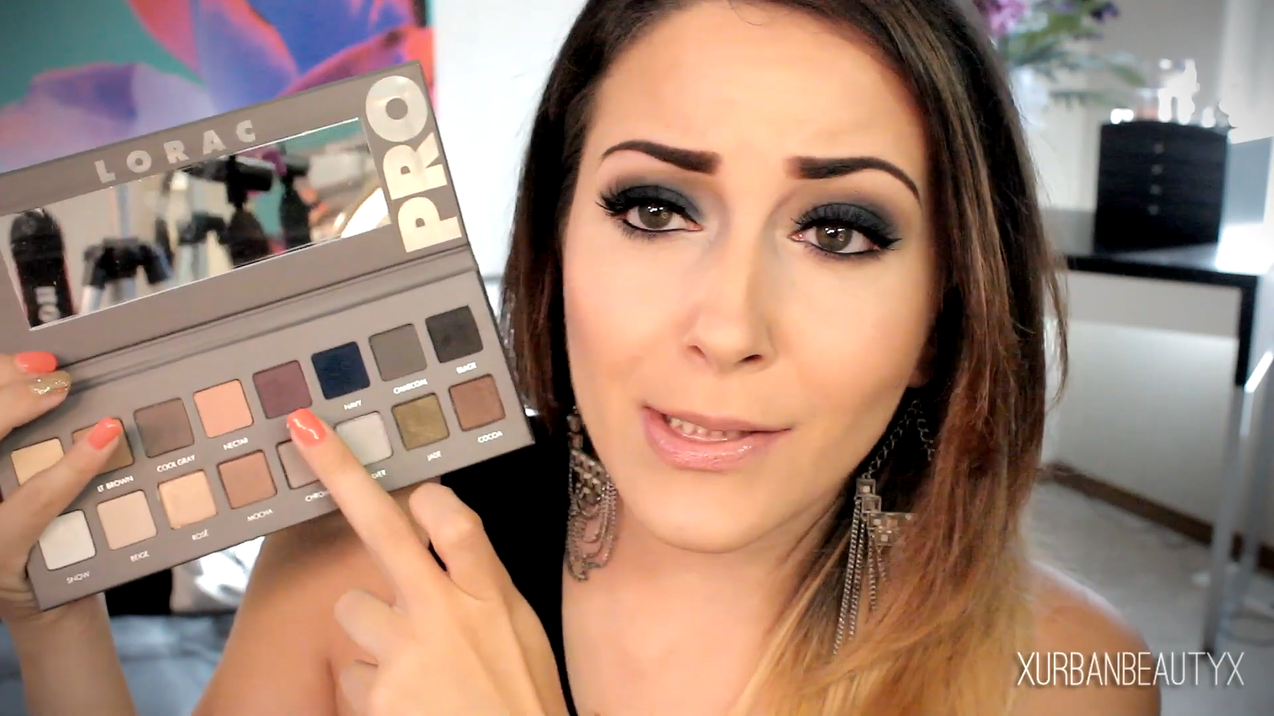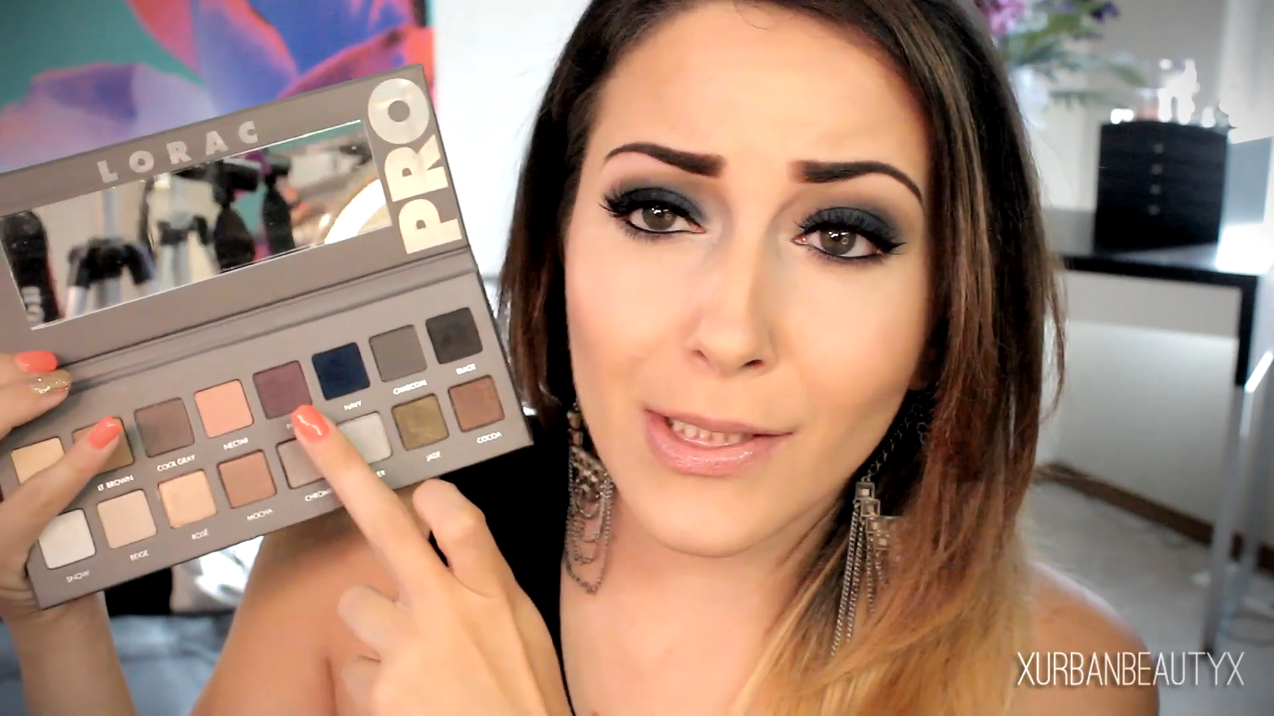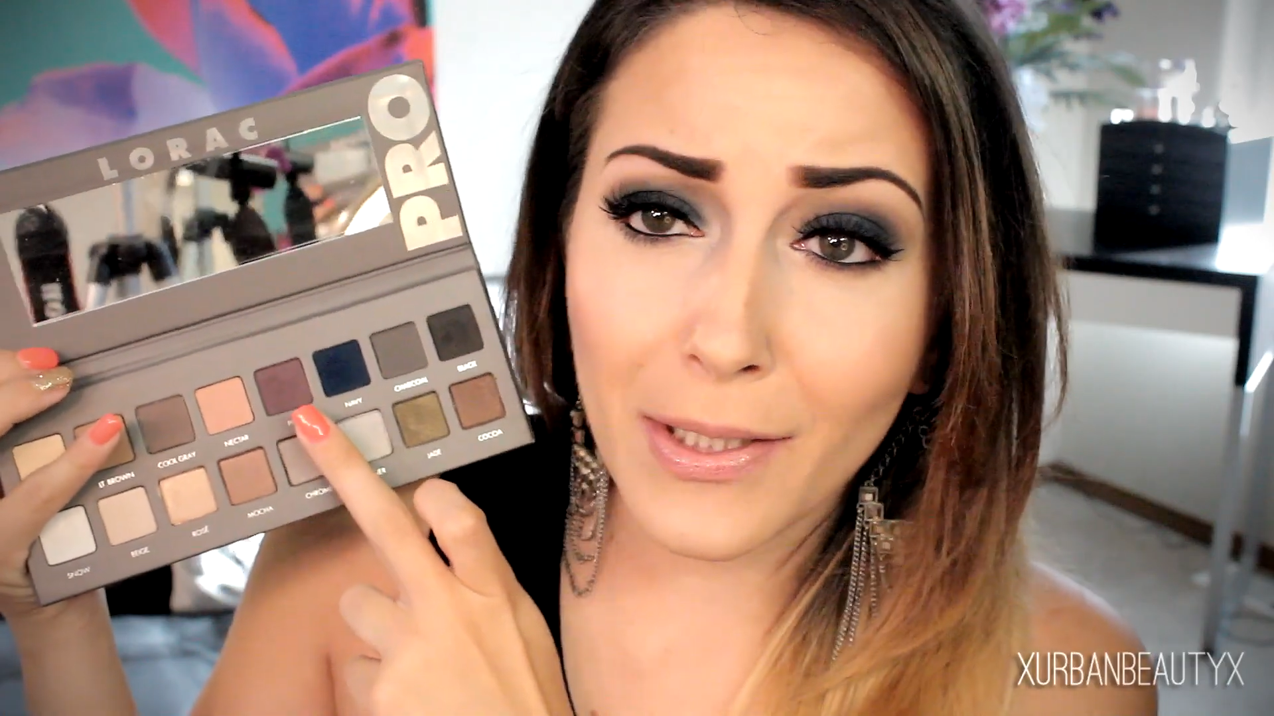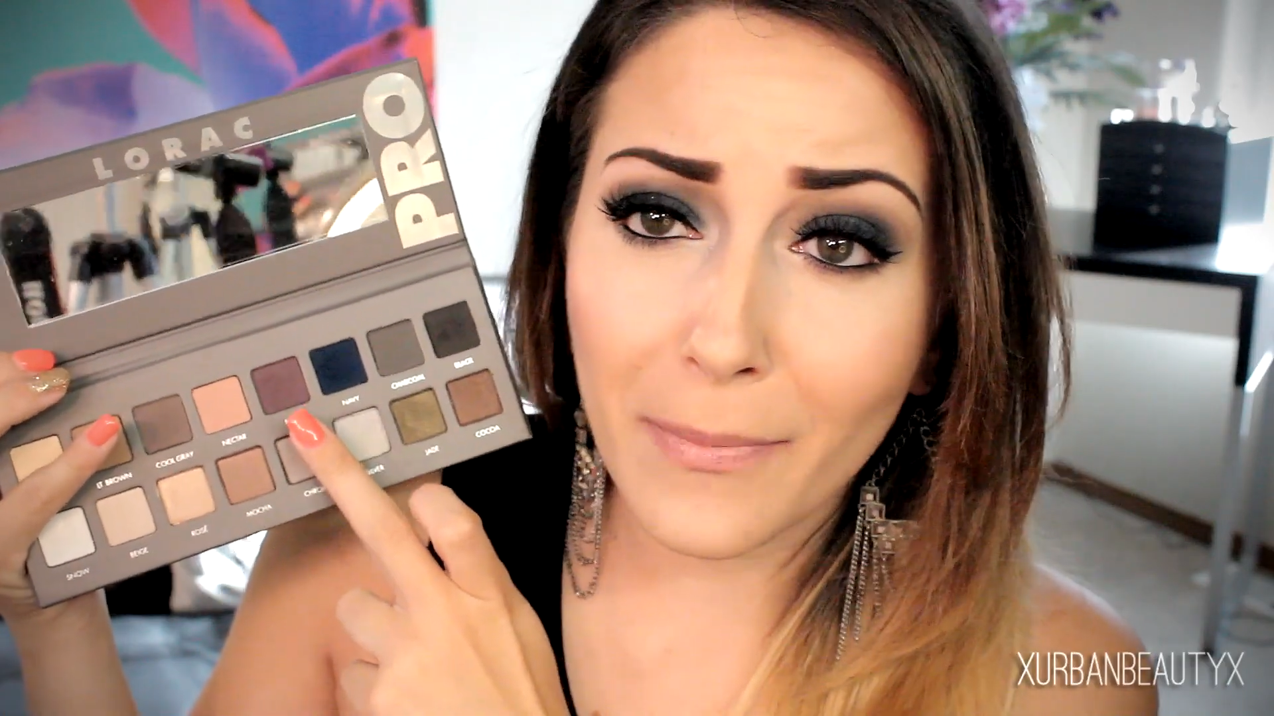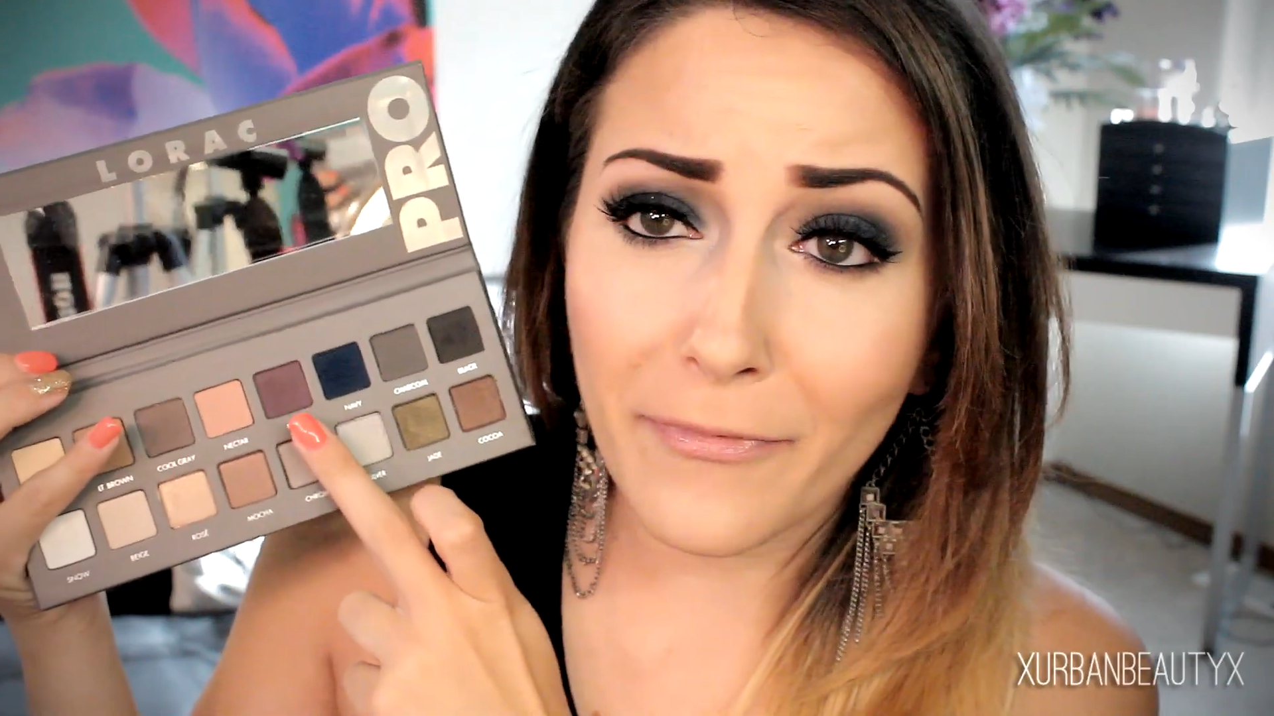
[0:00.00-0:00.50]

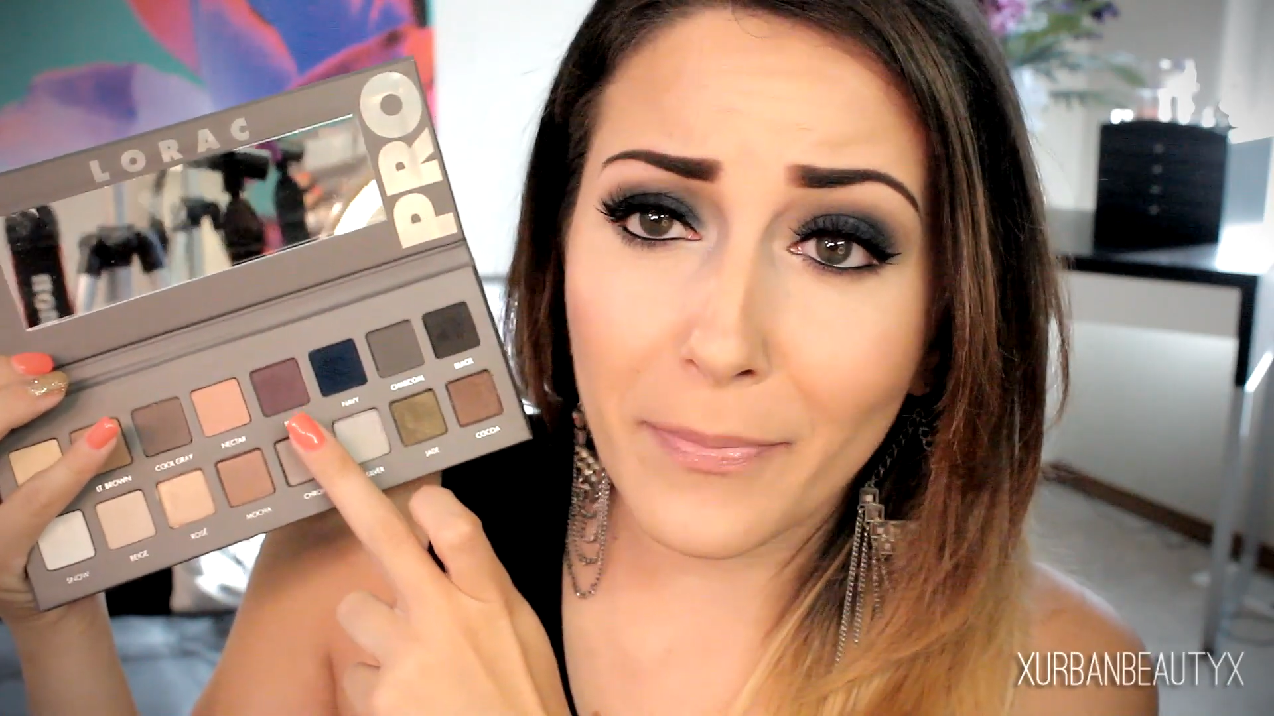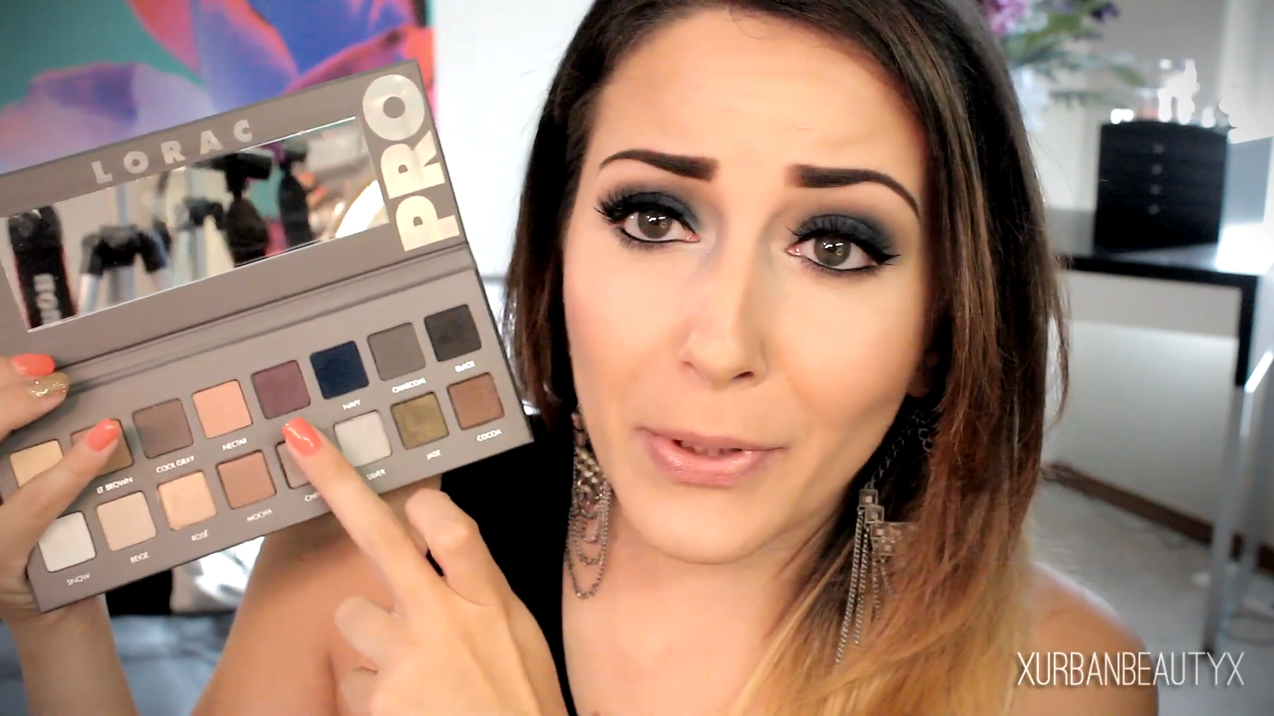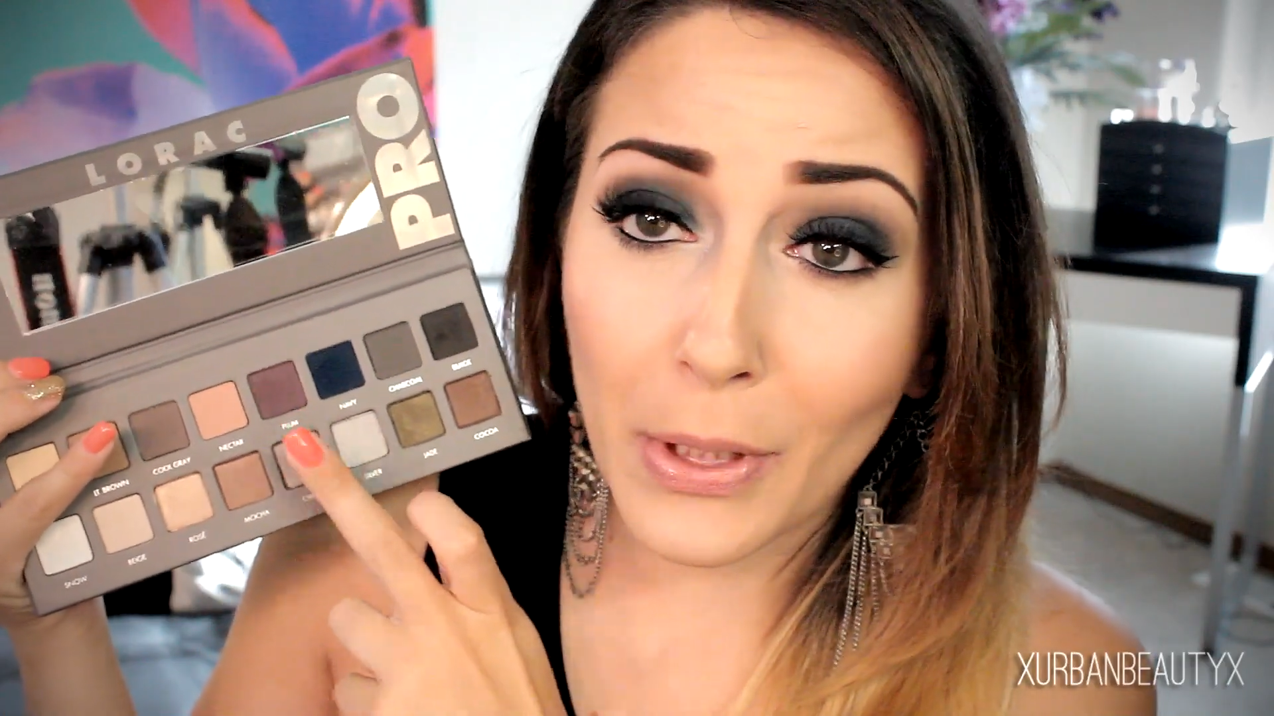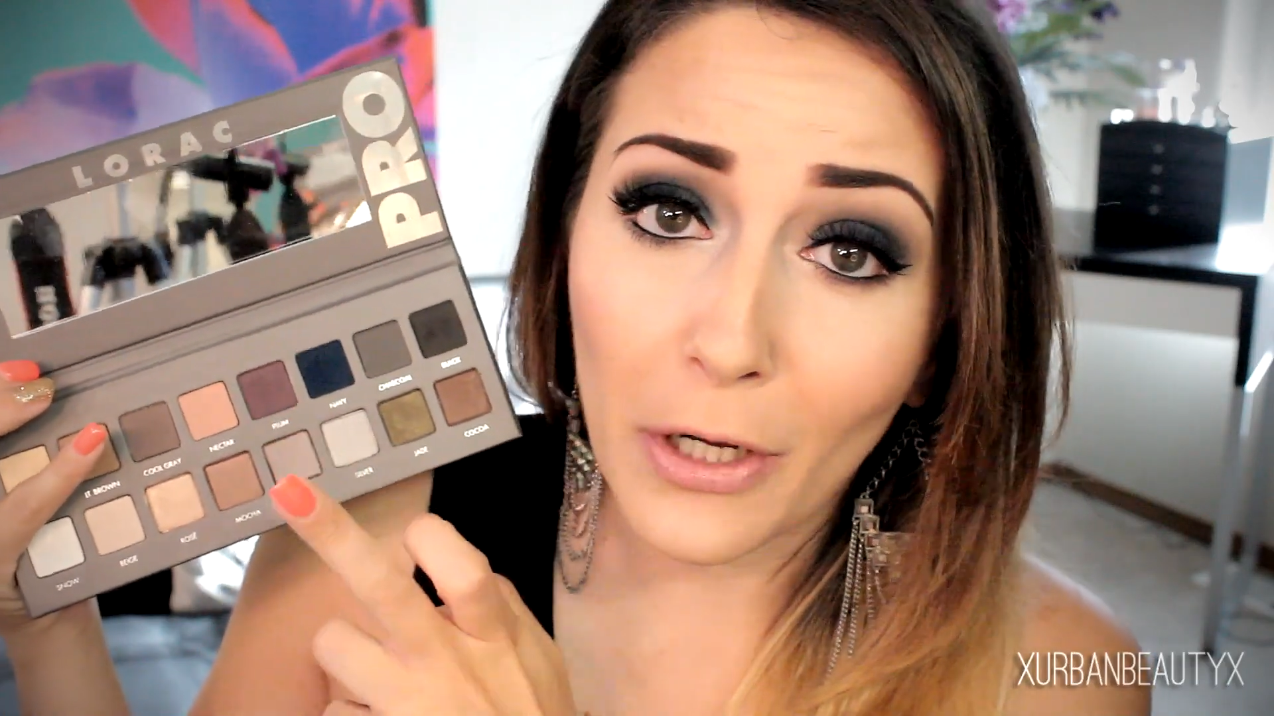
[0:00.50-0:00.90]
sorry I'm flipping you